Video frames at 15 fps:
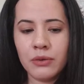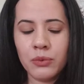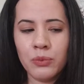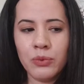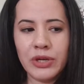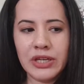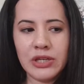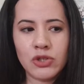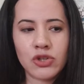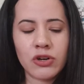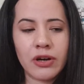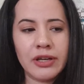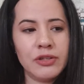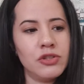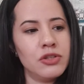we
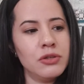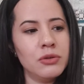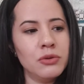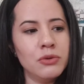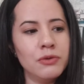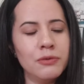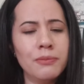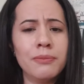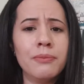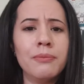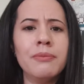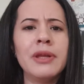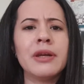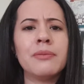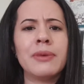try to
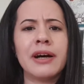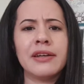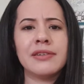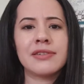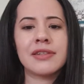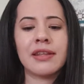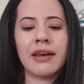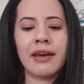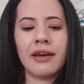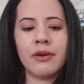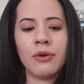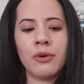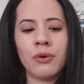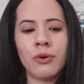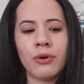minimize
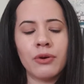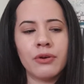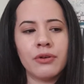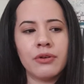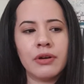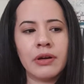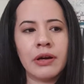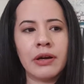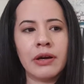that, or